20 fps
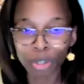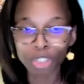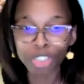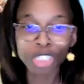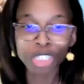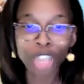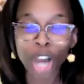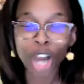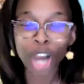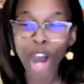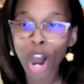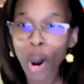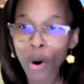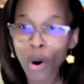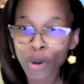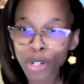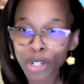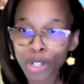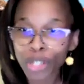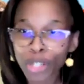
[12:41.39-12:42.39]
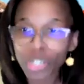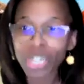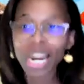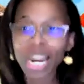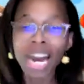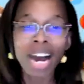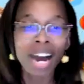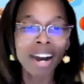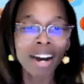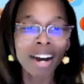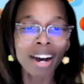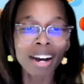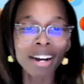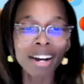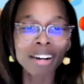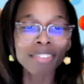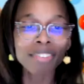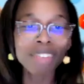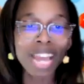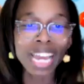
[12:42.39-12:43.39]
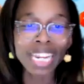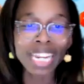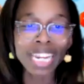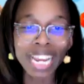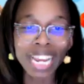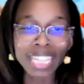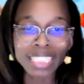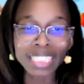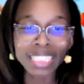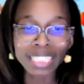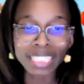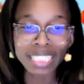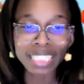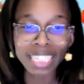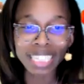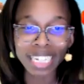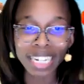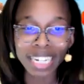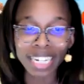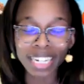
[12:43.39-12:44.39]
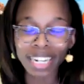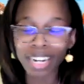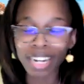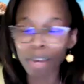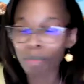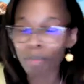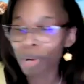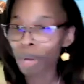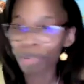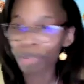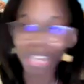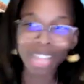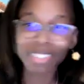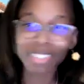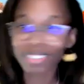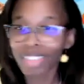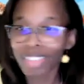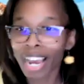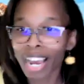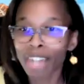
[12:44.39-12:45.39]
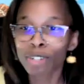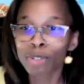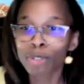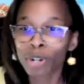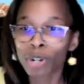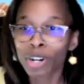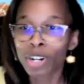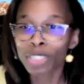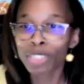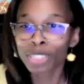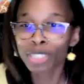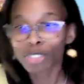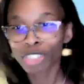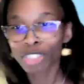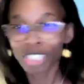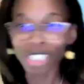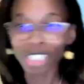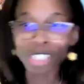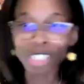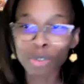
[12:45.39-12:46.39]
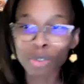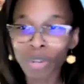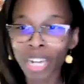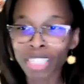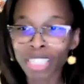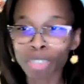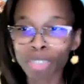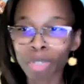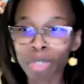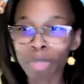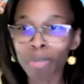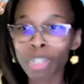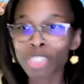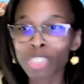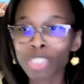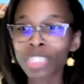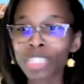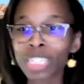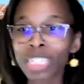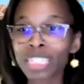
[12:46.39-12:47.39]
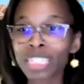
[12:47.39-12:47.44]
She's an owner of Atlanta Skin, and I probably got the title wrong, so she could correct me, but she is